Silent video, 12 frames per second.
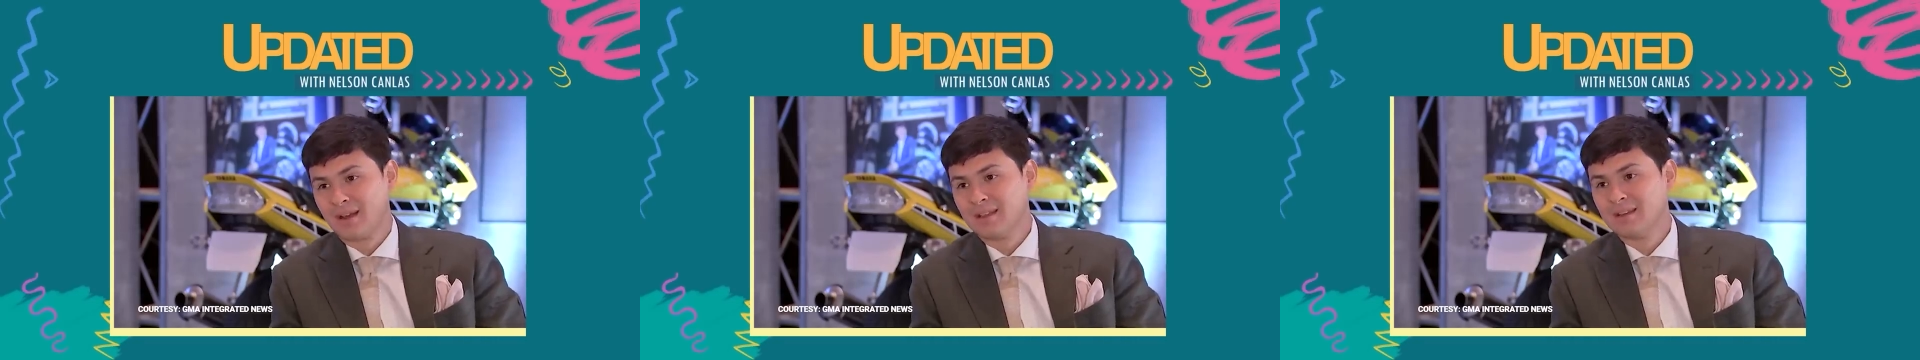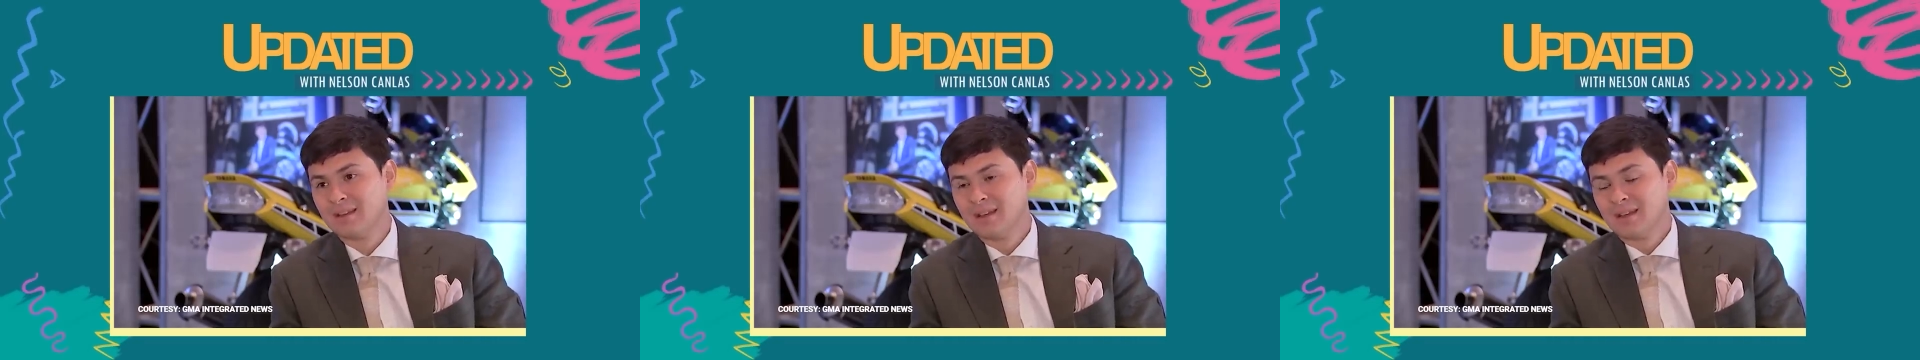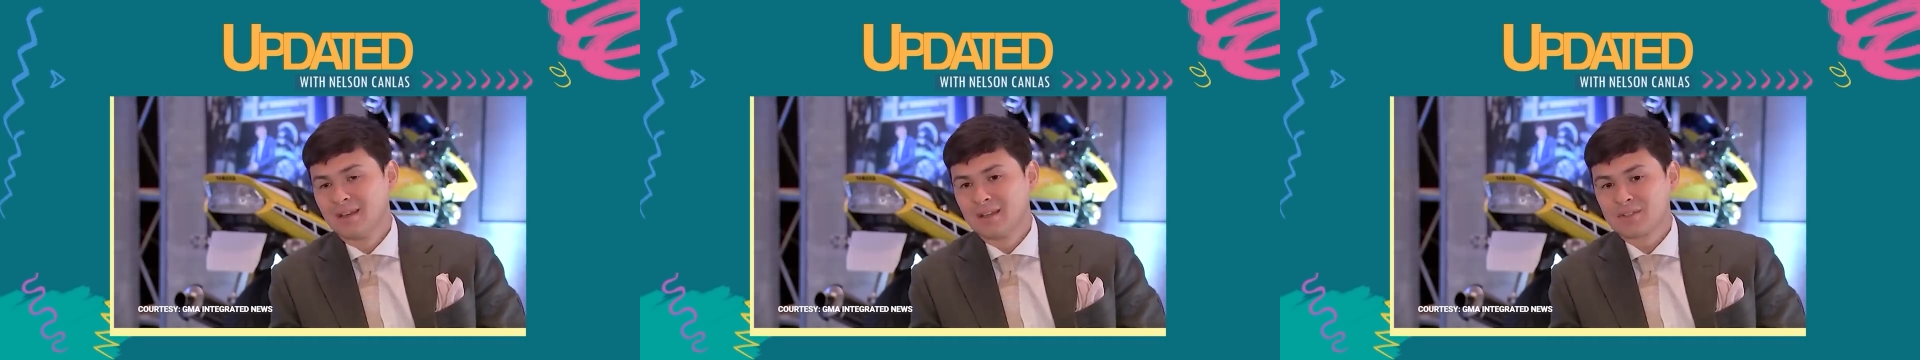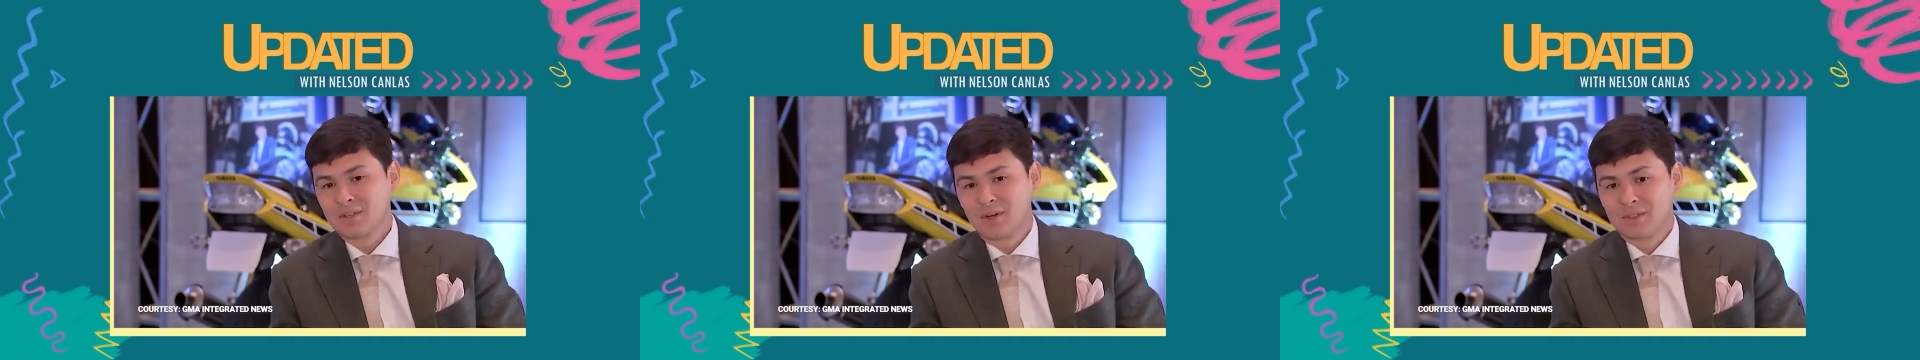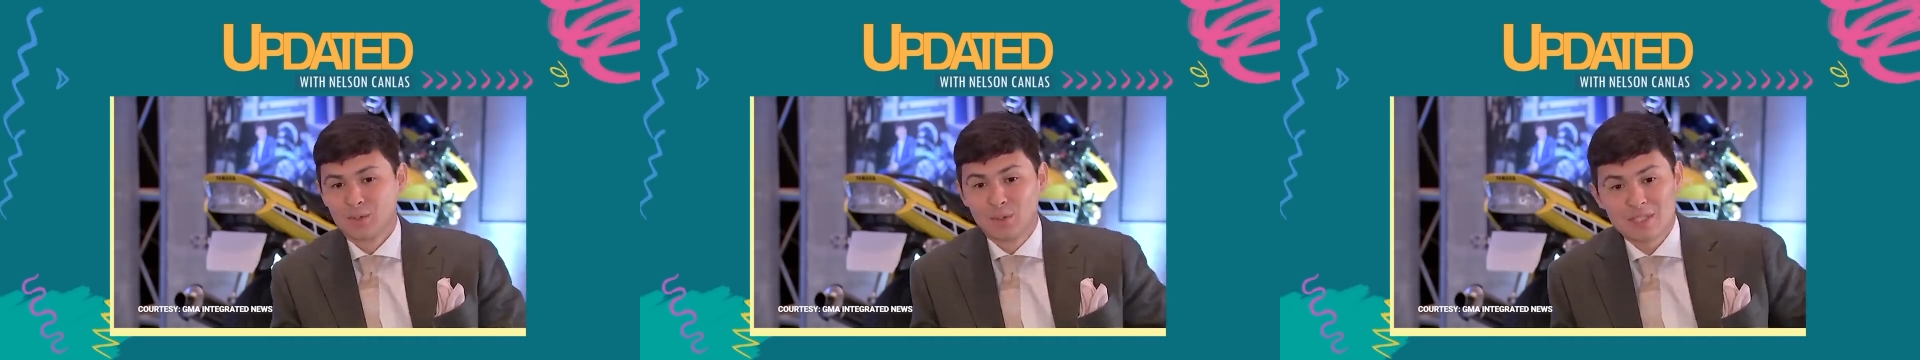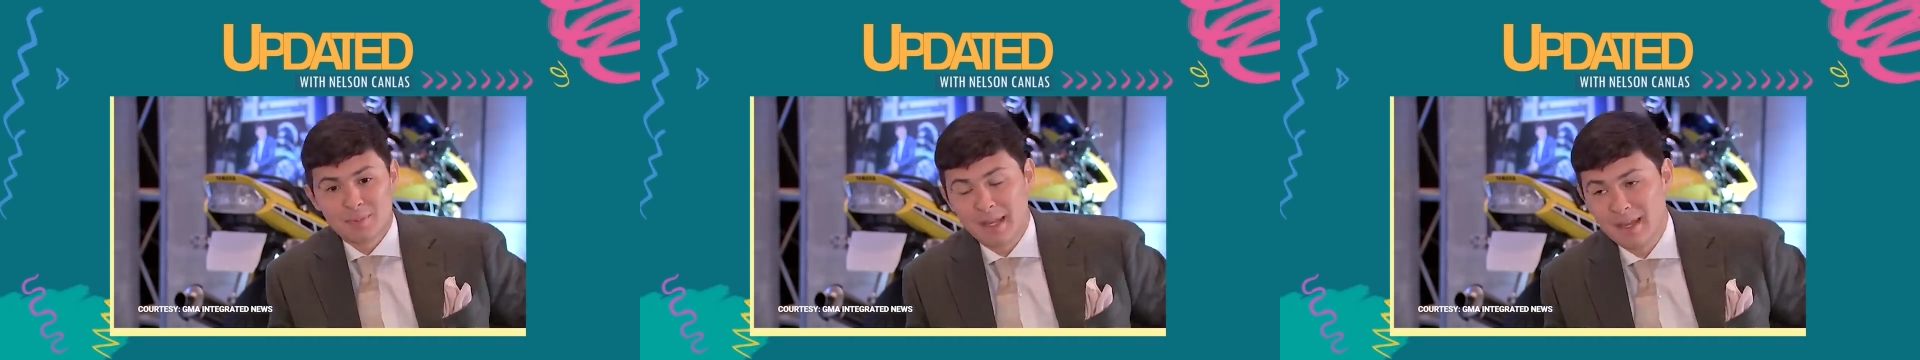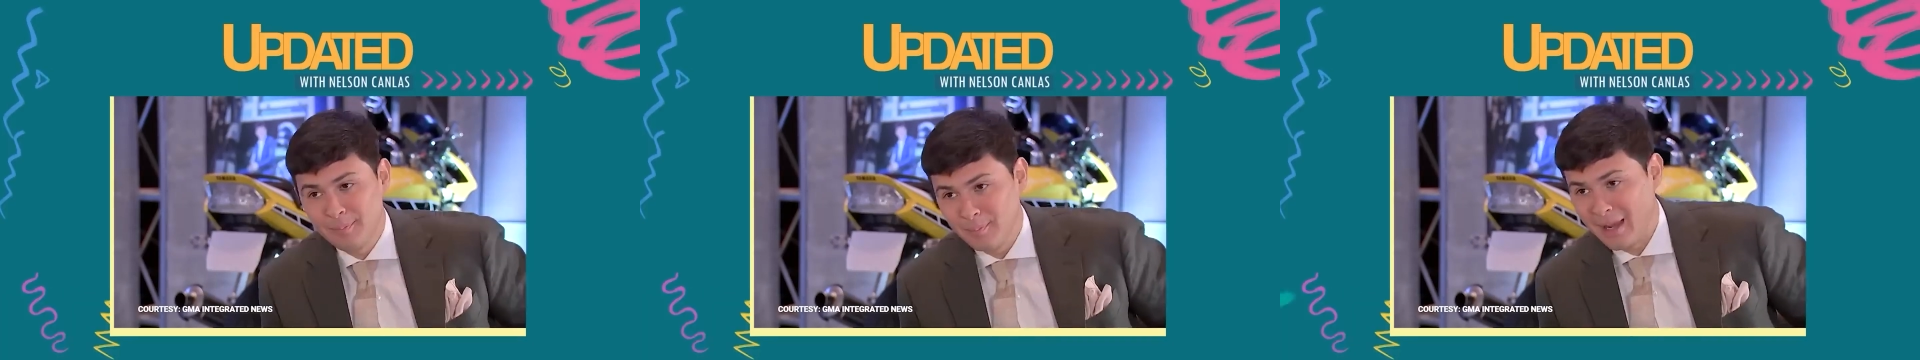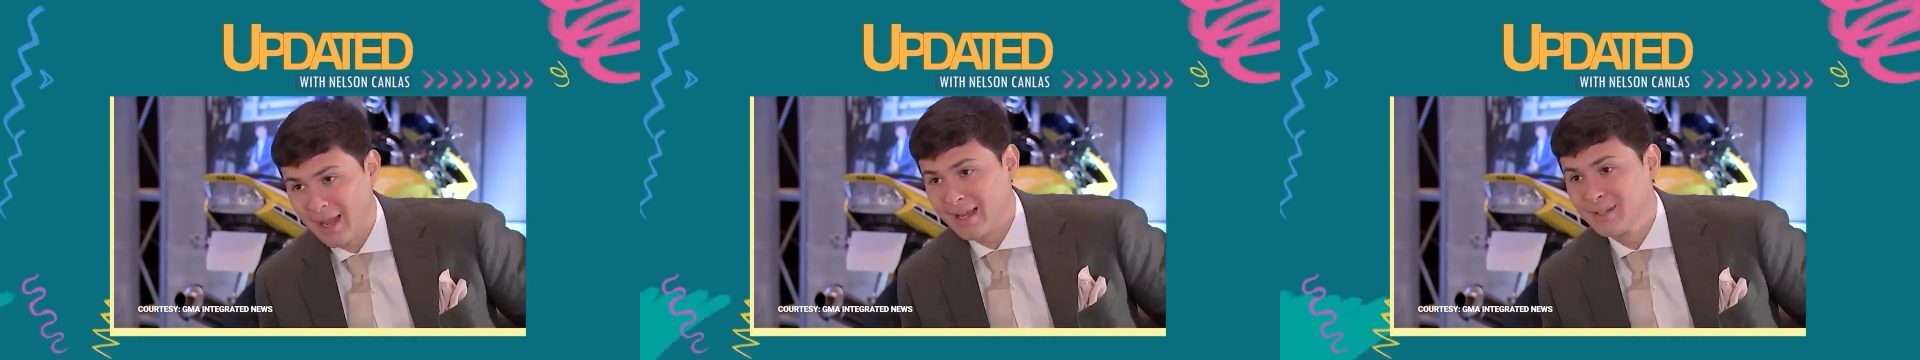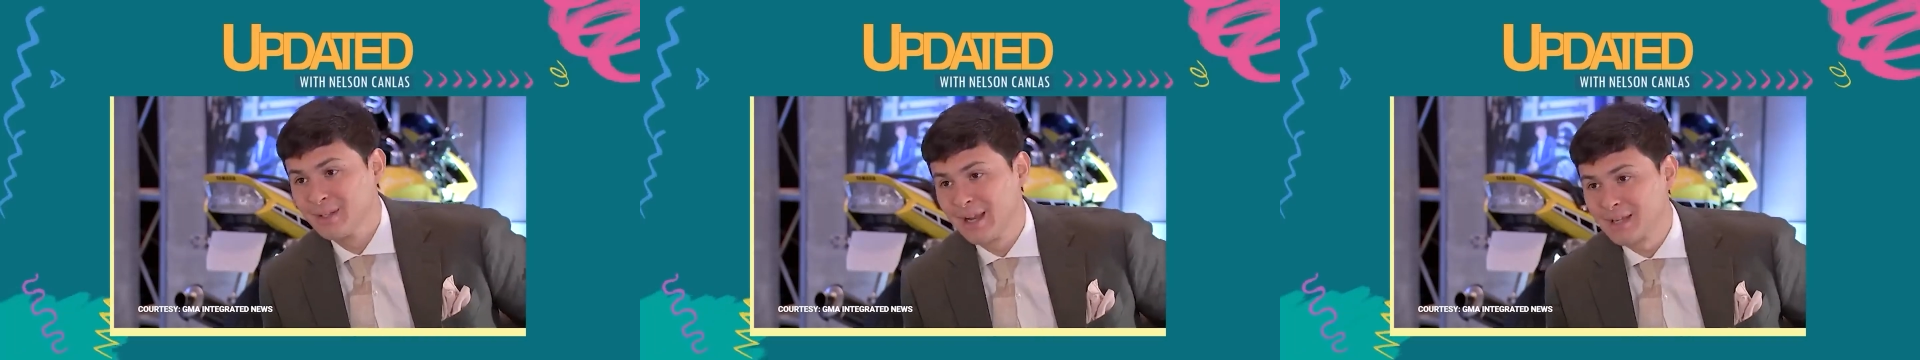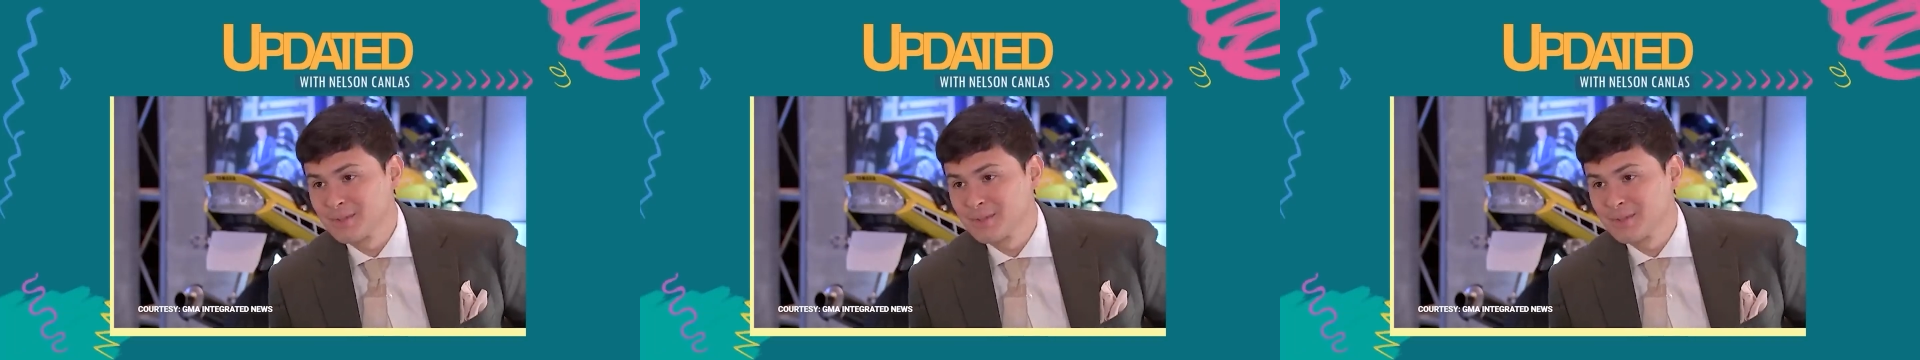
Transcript: ride. So Drew is my idol,